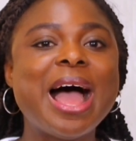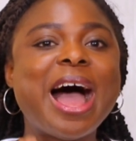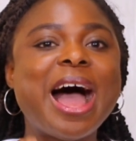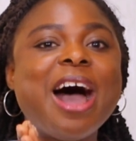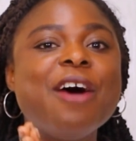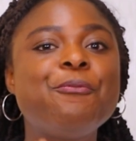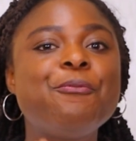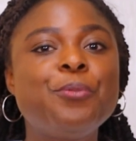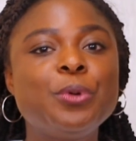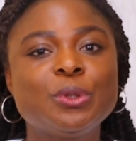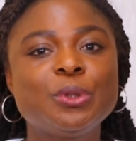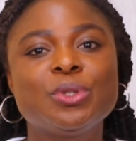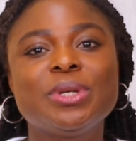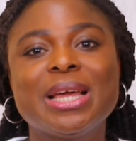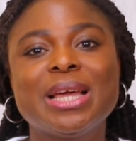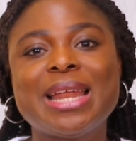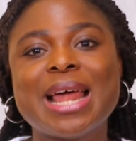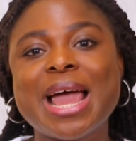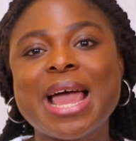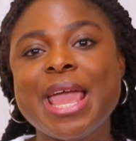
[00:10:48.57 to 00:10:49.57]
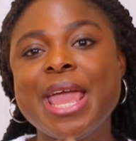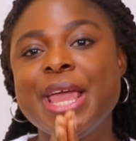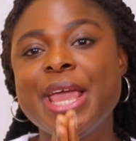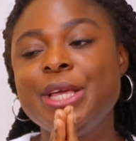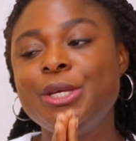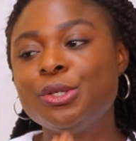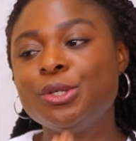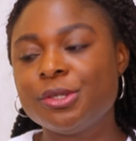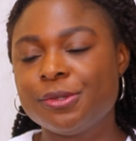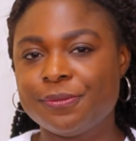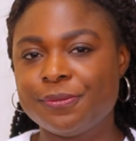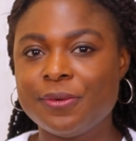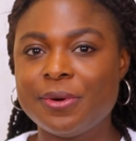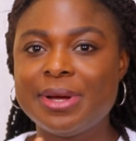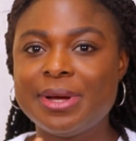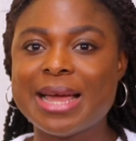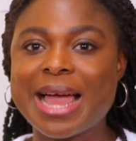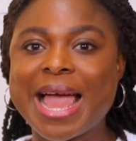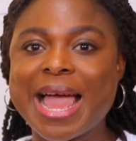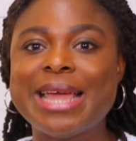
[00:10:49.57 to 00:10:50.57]
I've put together a
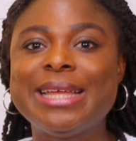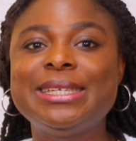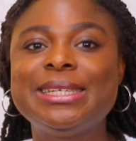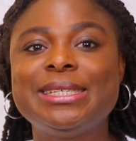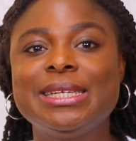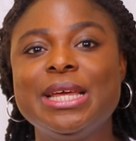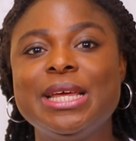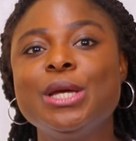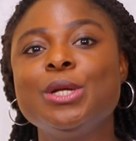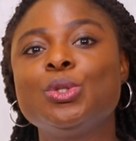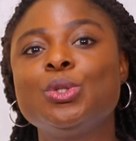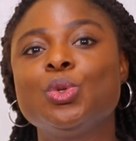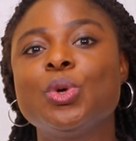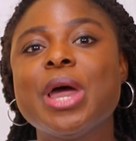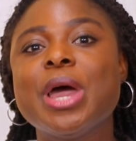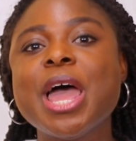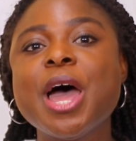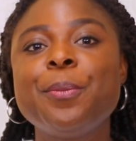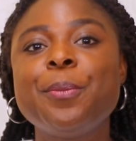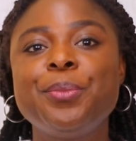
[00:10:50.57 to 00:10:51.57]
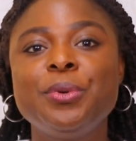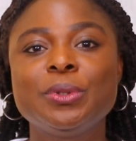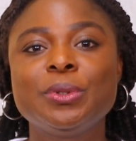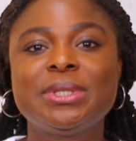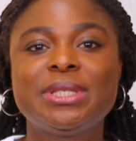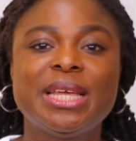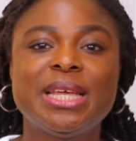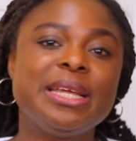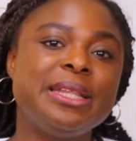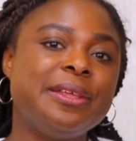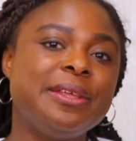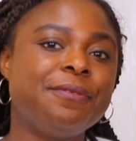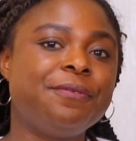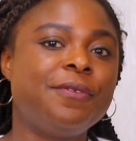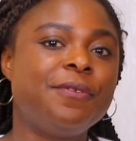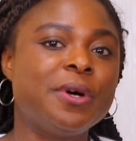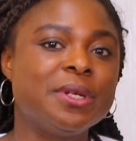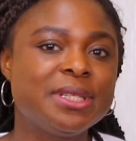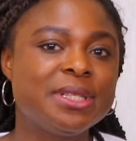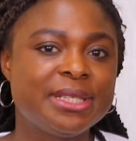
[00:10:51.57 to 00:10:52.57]
useful guide to help you take the
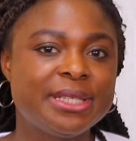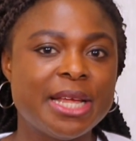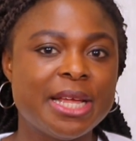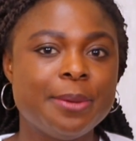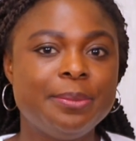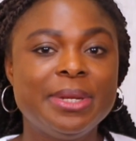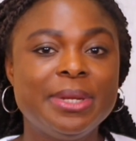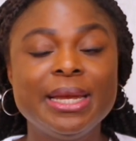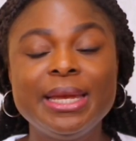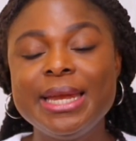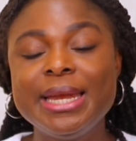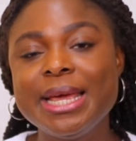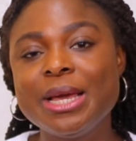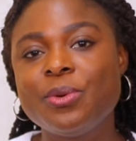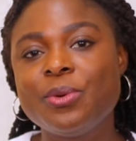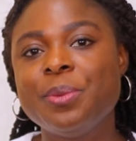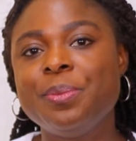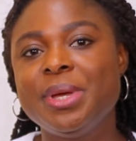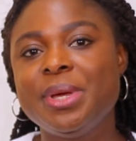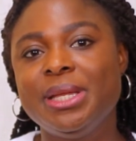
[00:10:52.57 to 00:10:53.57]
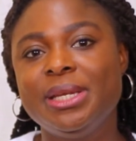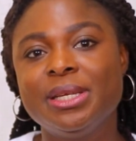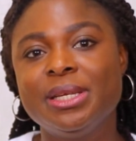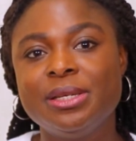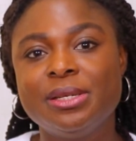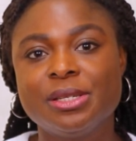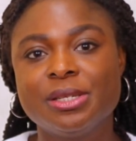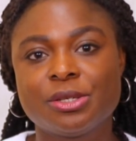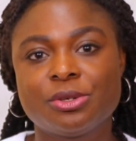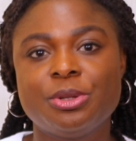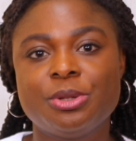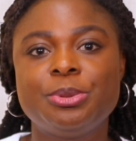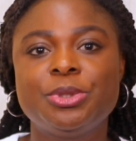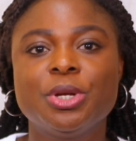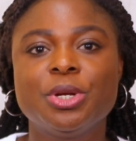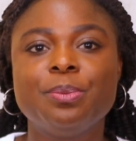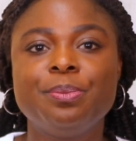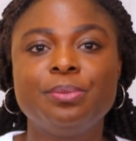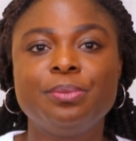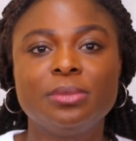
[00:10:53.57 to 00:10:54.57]
first step. The link will be in the
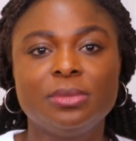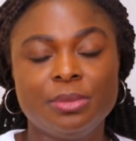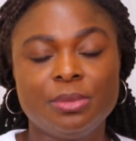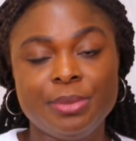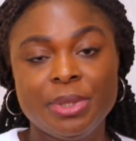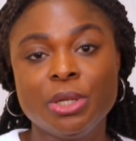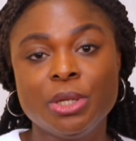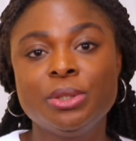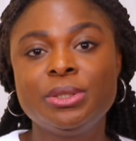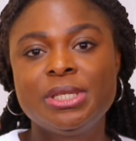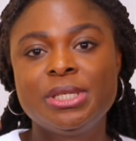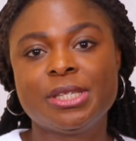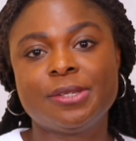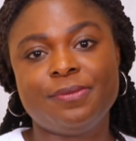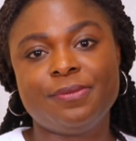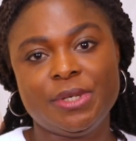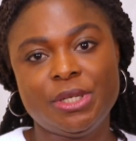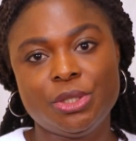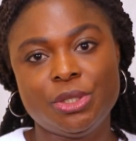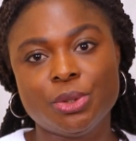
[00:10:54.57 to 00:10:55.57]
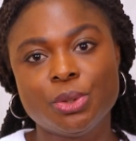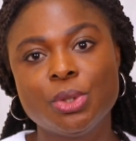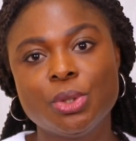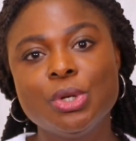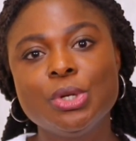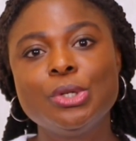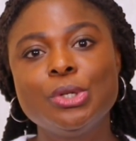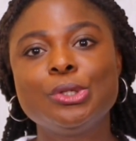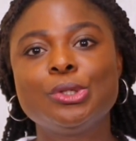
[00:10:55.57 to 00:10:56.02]
description below this video.